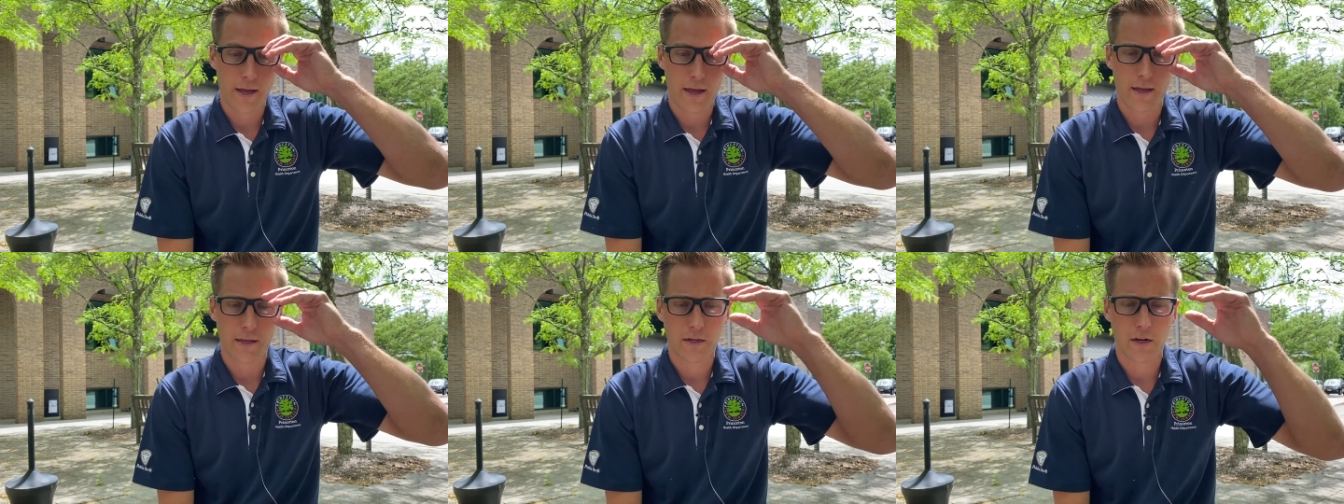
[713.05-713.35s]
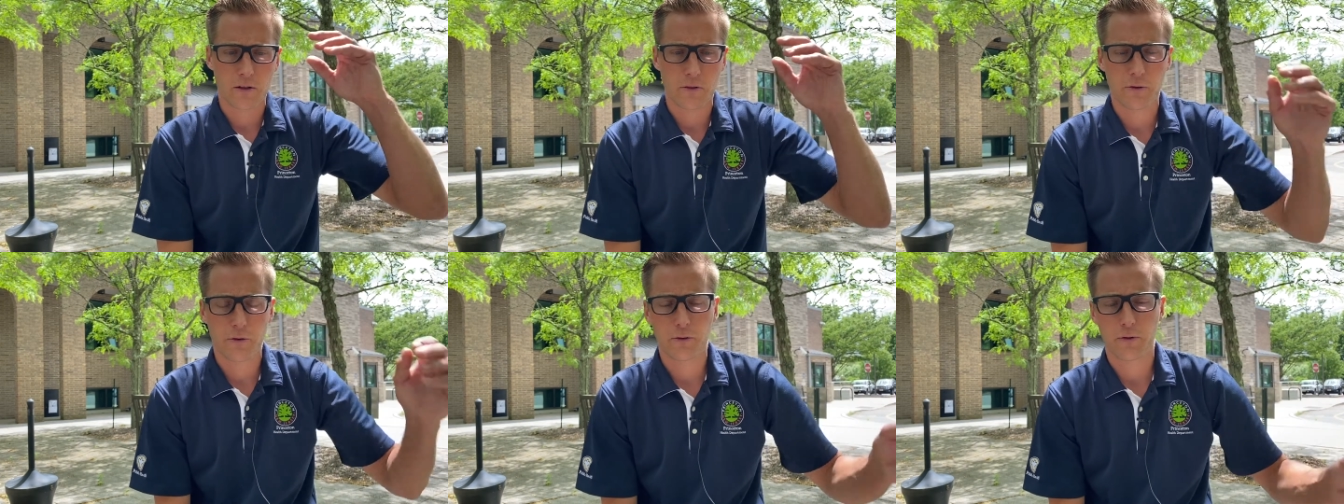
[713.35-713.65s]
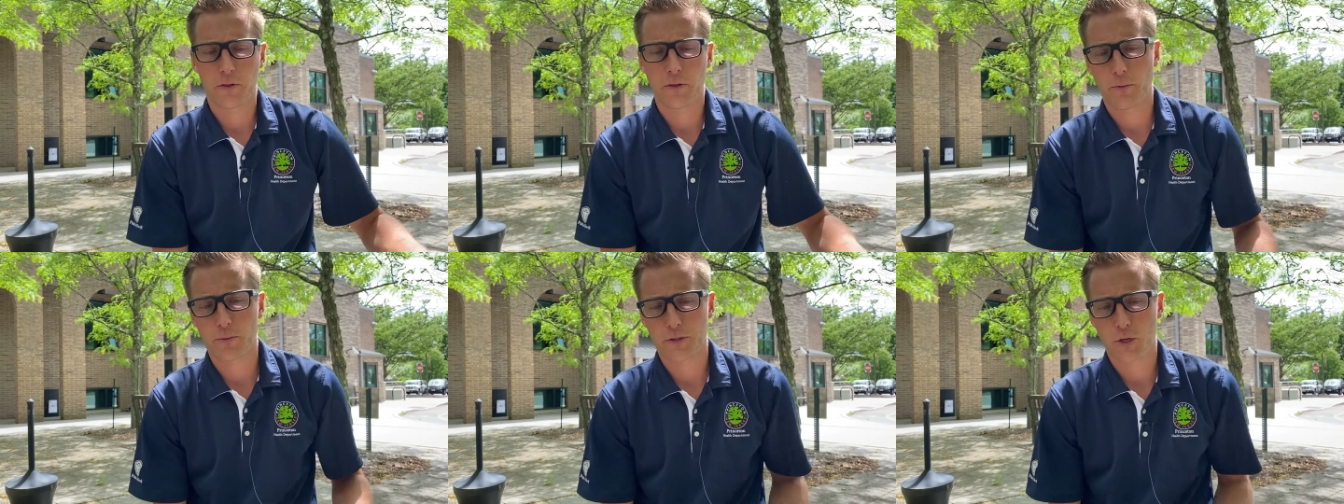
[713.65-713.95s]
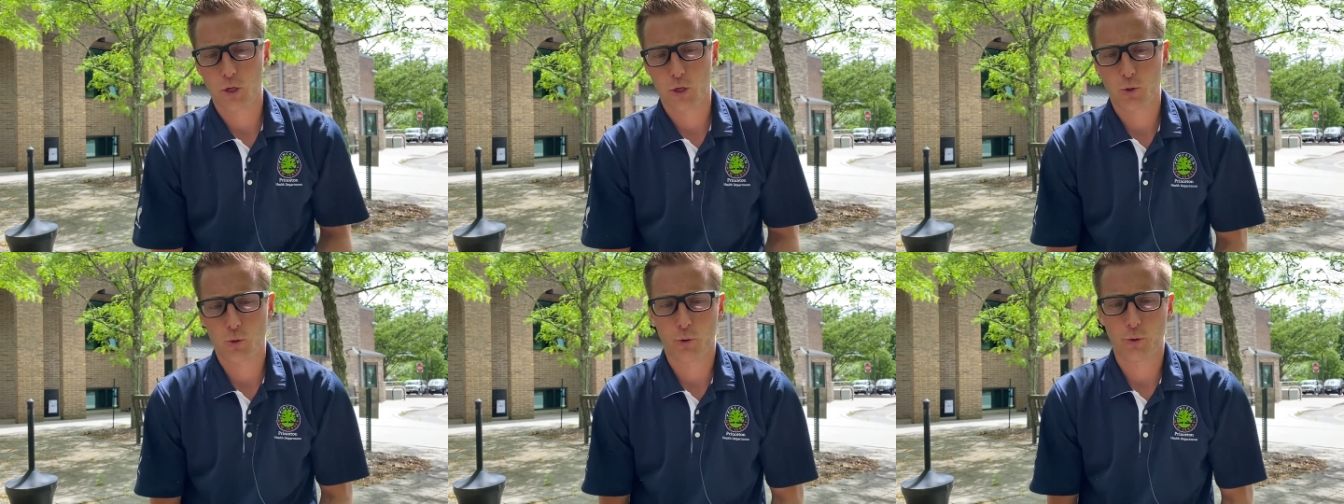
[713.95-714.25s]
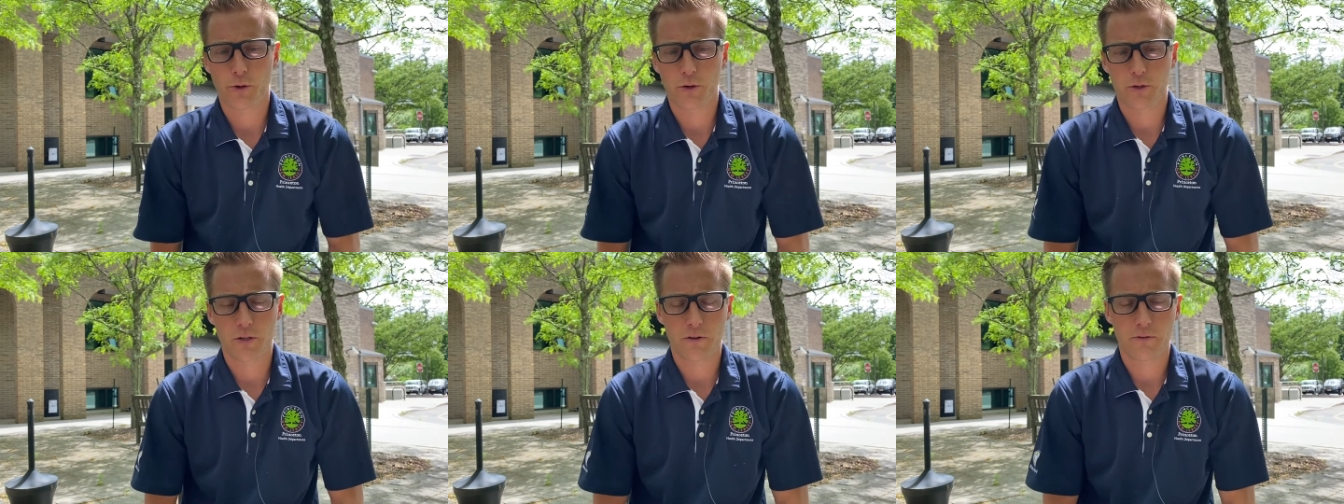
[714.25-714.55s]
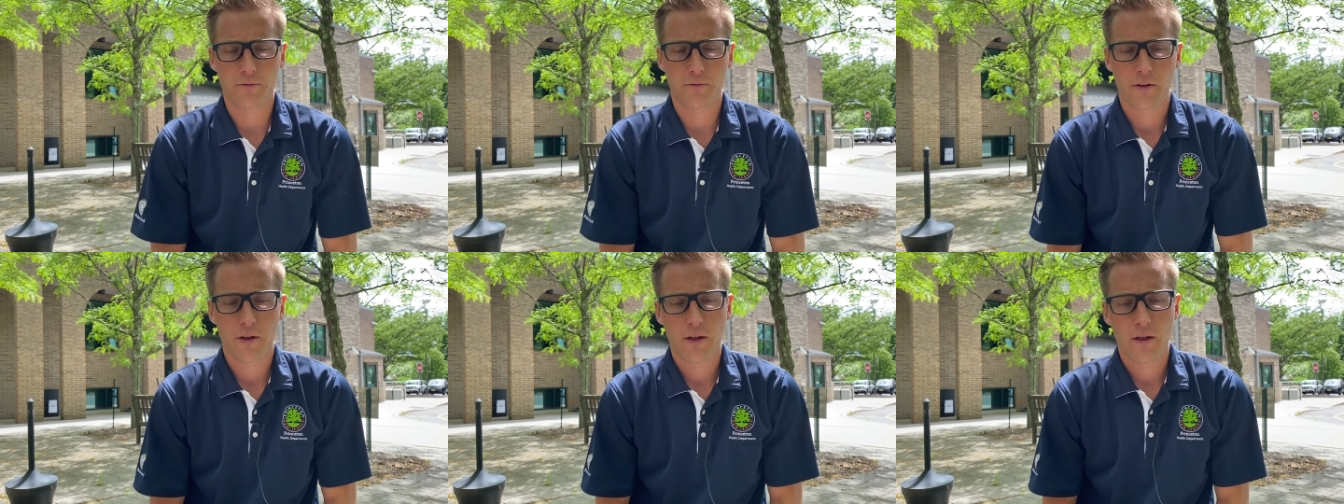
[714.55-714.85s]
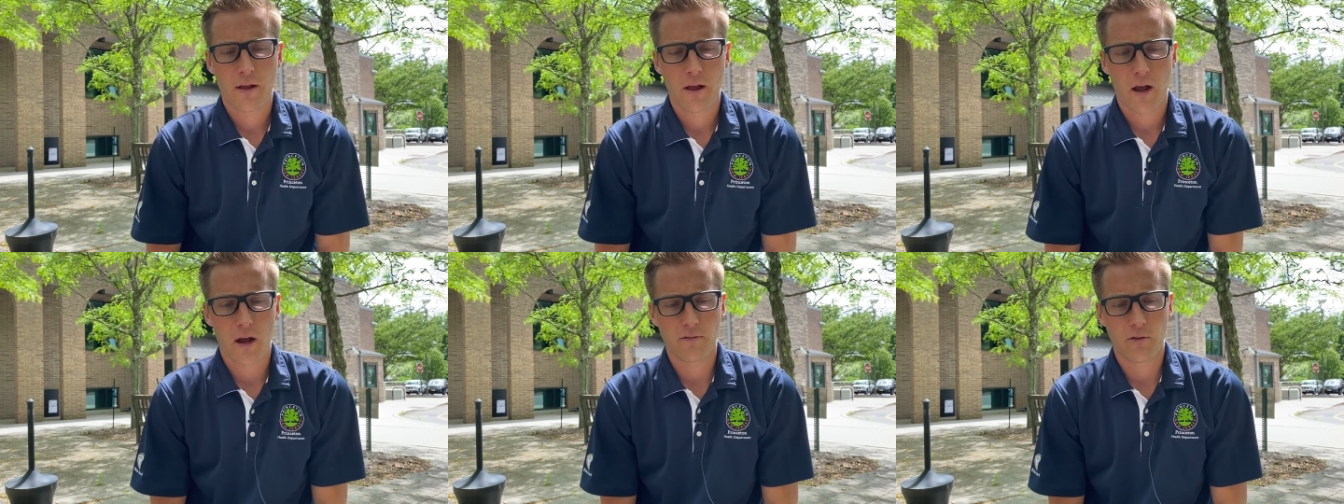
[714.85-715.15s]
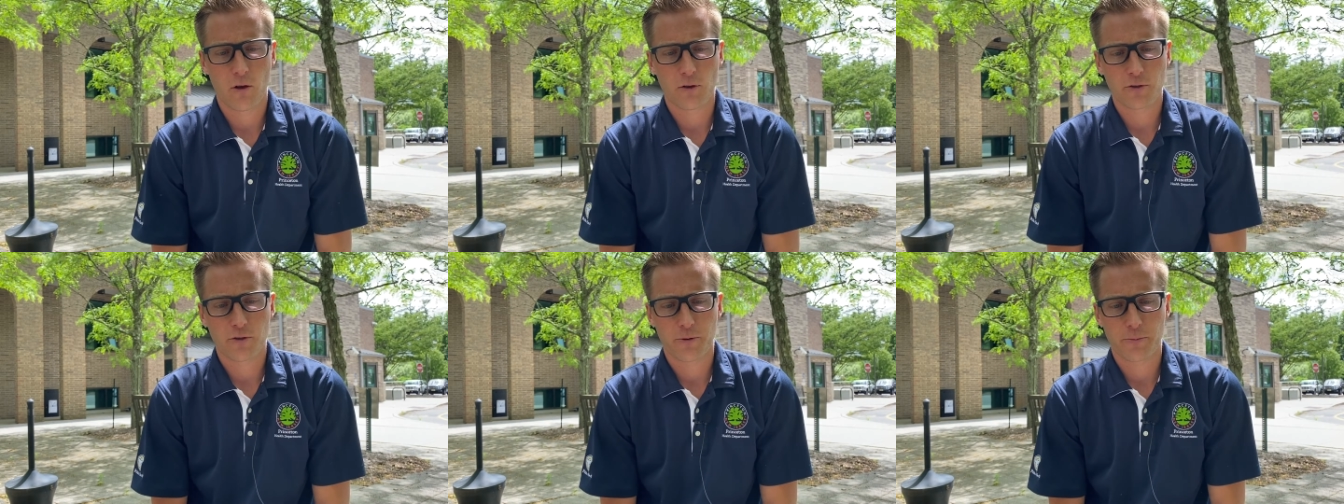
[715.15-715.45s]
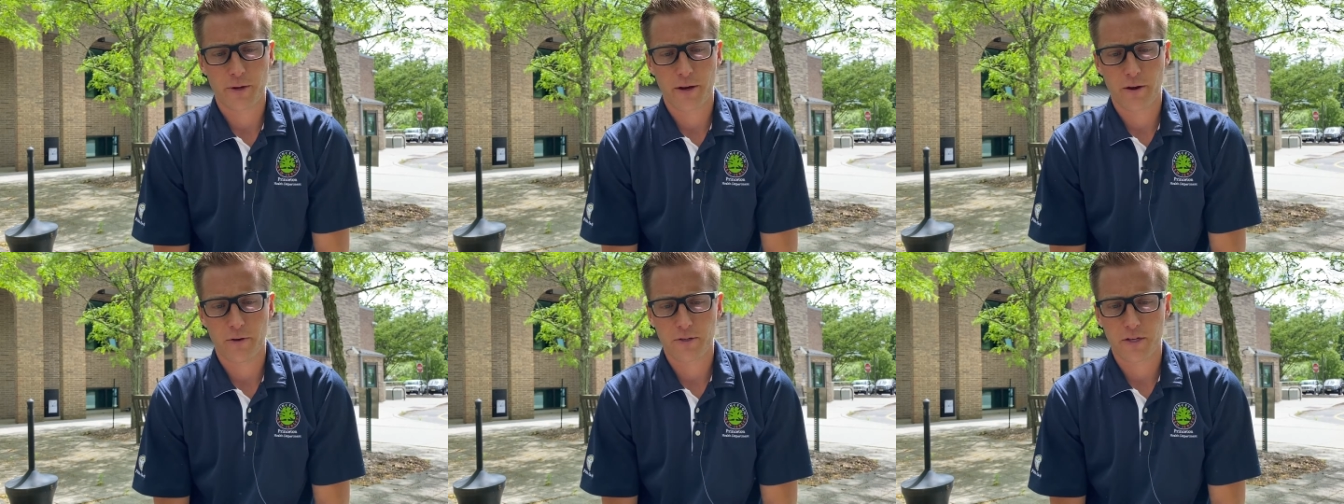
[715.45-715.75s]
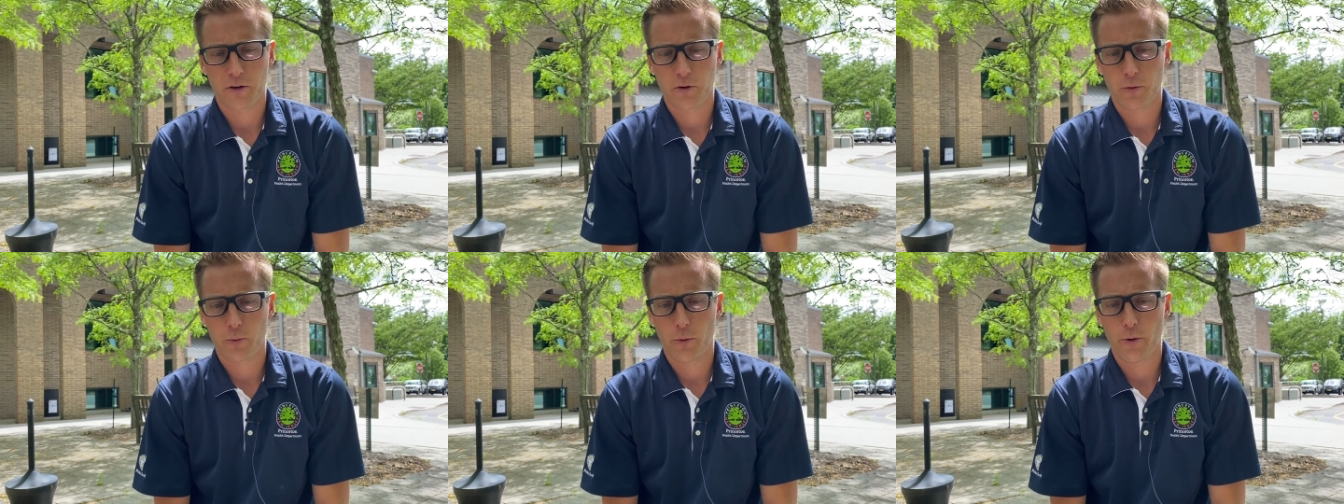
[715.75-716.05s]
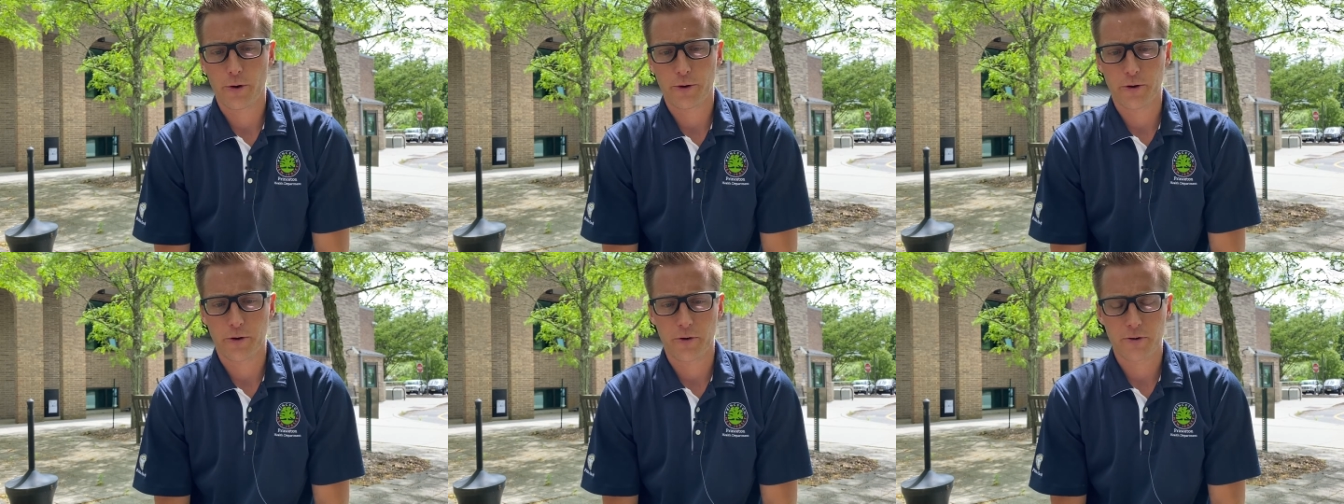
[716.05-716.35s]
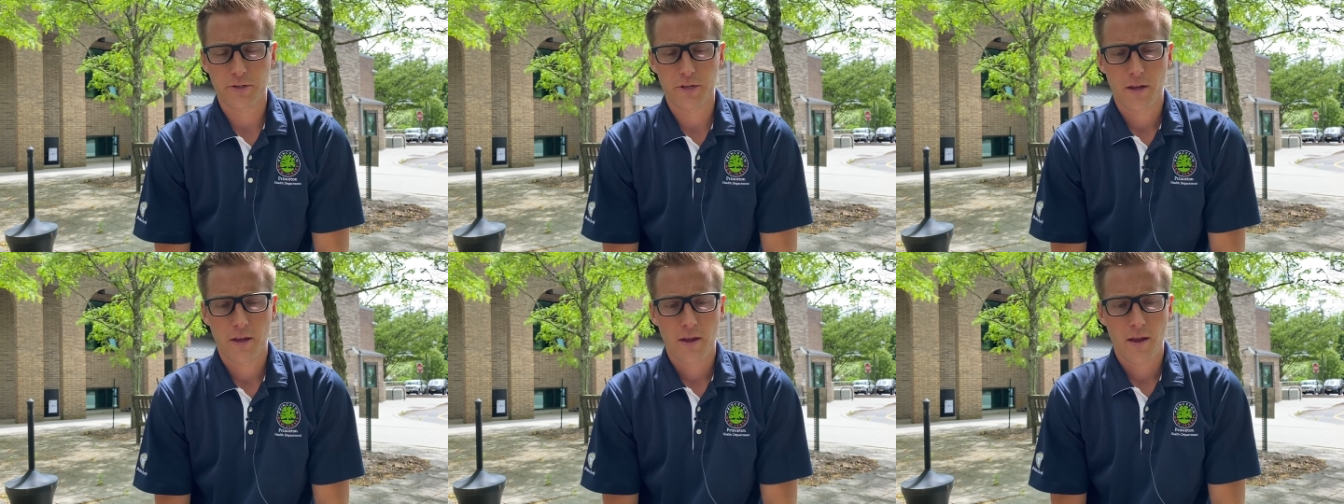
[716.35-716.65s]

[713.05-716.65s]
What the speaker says: And clearly there was a shortage of long-term care center workers.